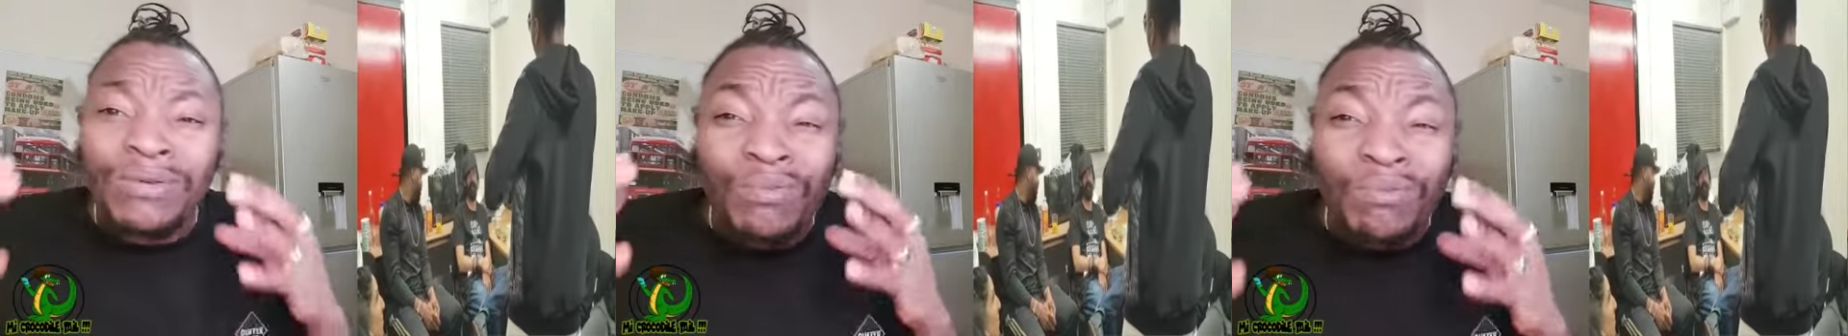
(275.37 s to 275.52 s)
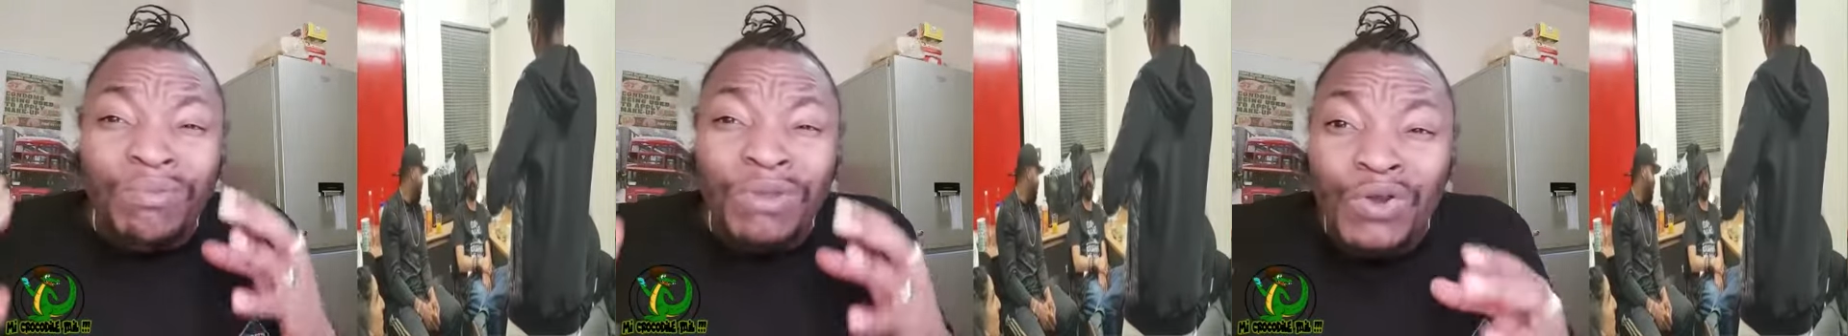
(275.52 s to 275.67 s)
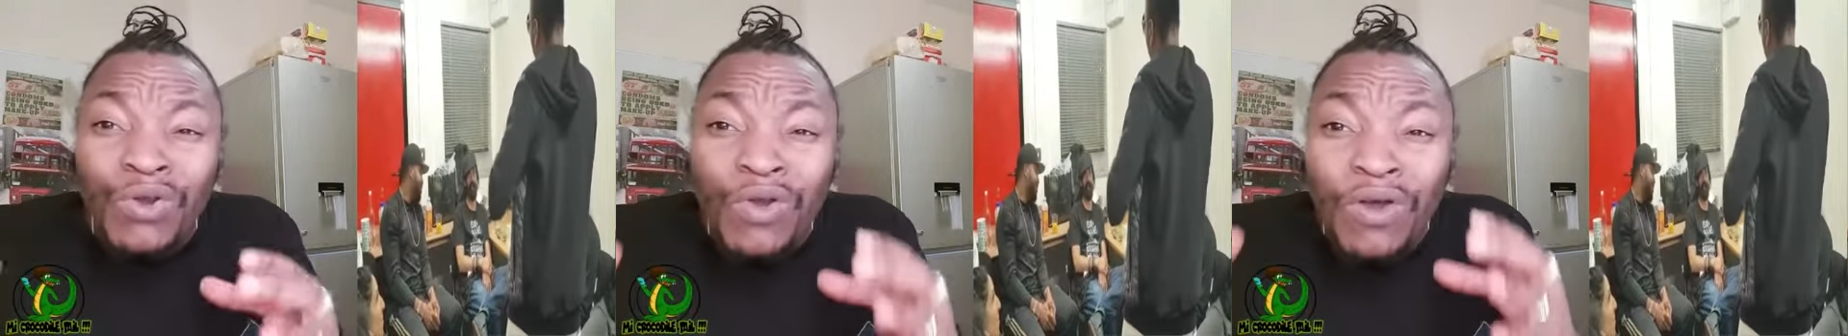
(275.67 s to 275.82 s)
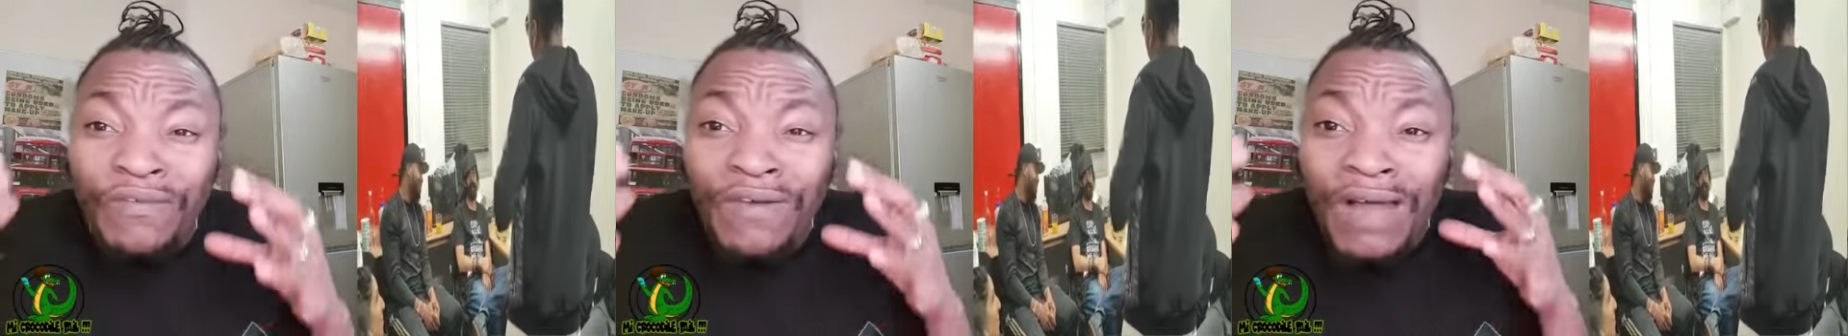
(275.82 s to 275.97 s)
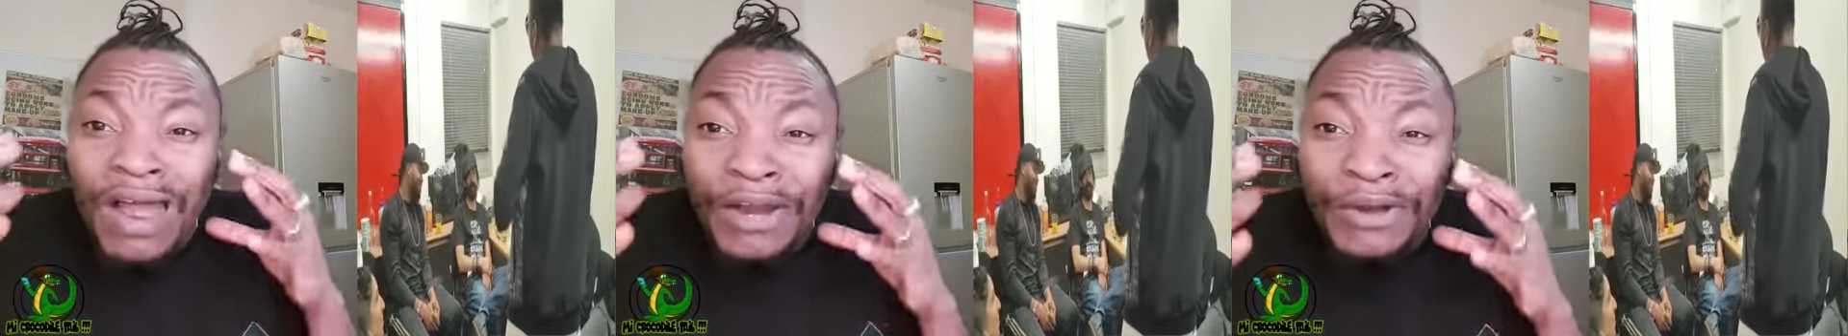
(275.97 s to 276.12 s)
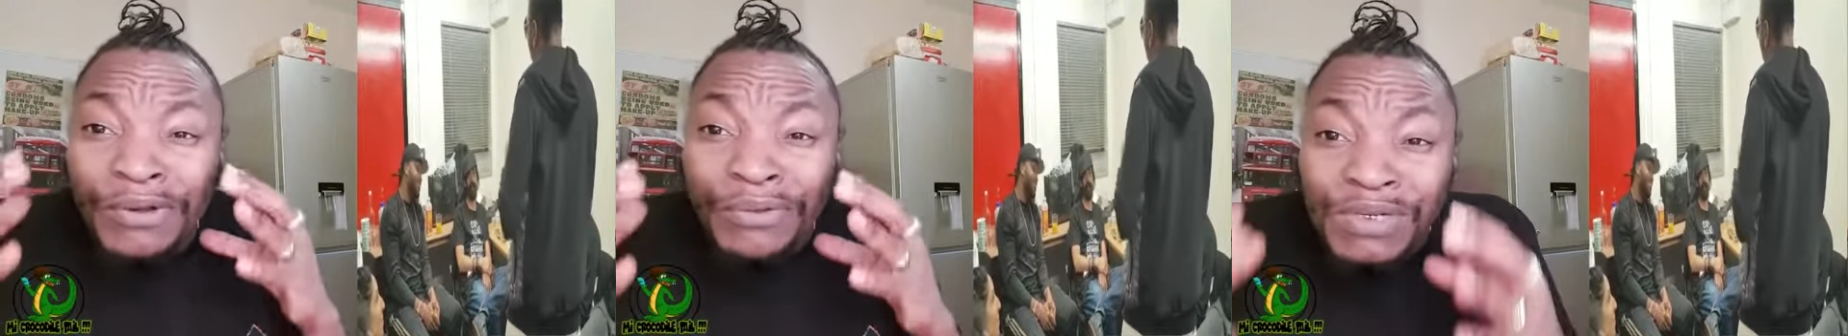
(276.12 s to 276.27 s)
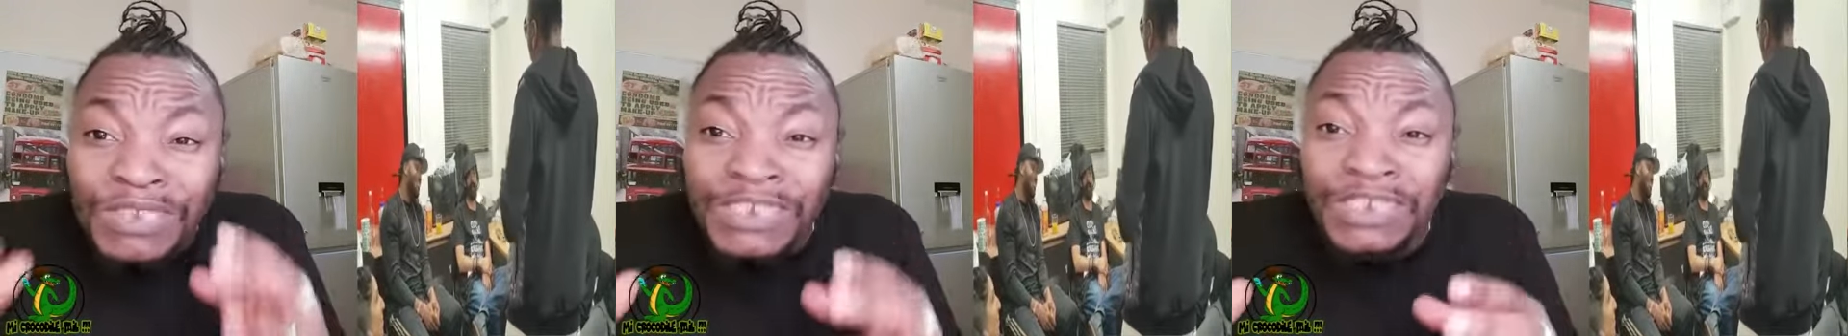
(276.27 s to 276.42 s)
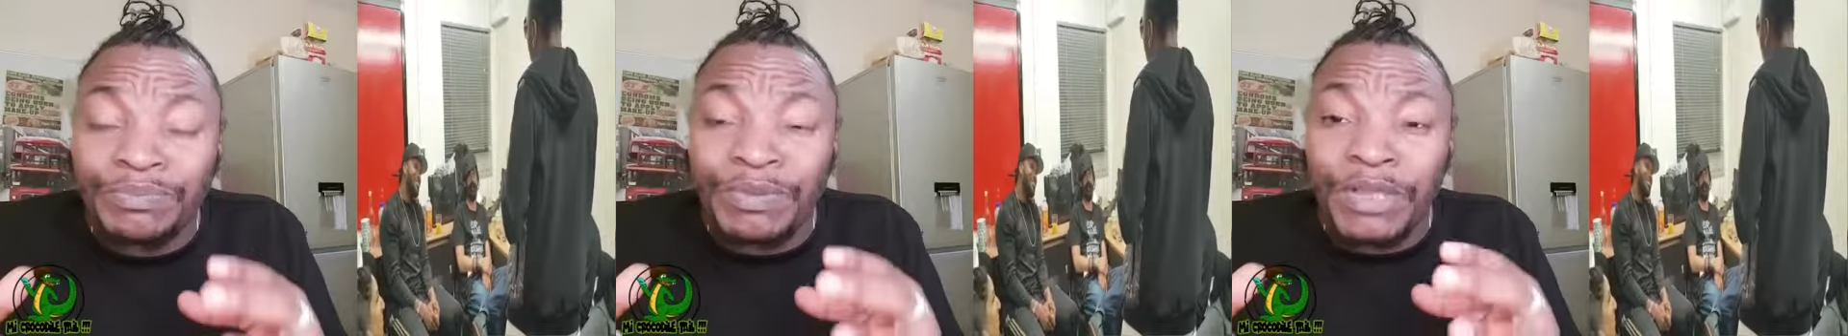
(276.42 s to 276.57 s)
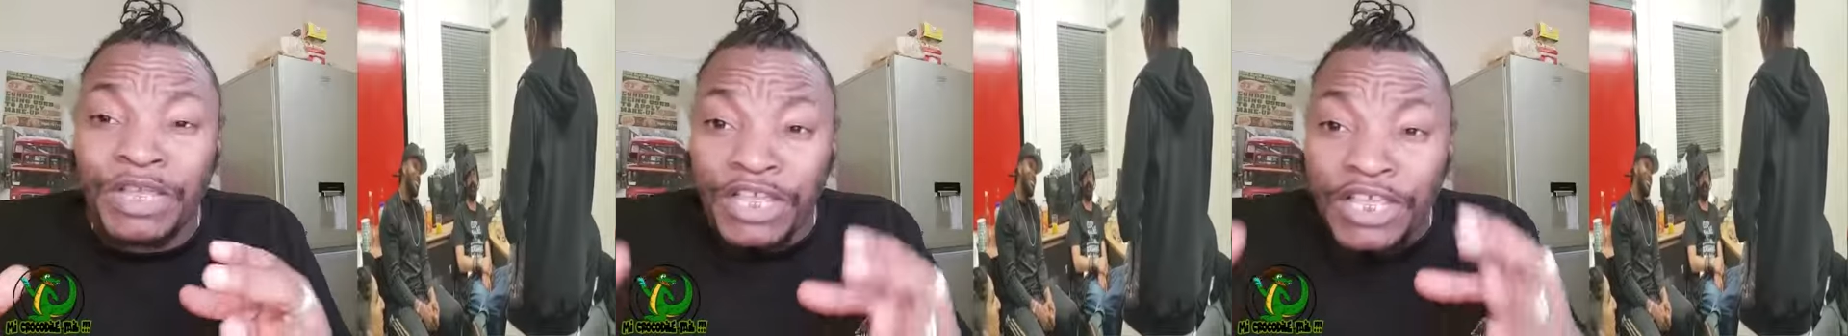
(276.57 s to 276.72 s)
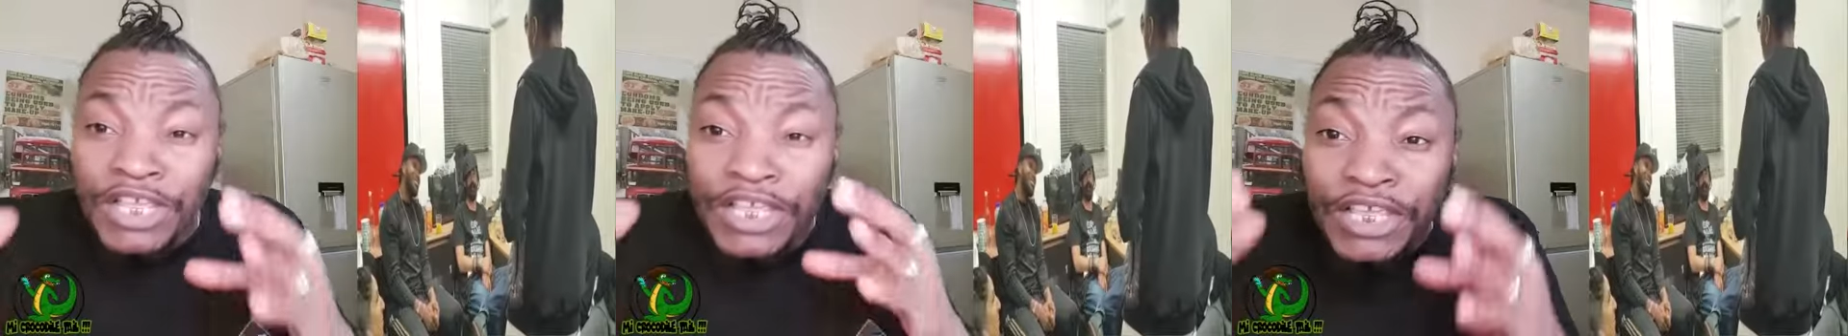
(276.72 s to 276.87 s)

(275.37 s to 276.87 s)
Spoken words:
me love and respect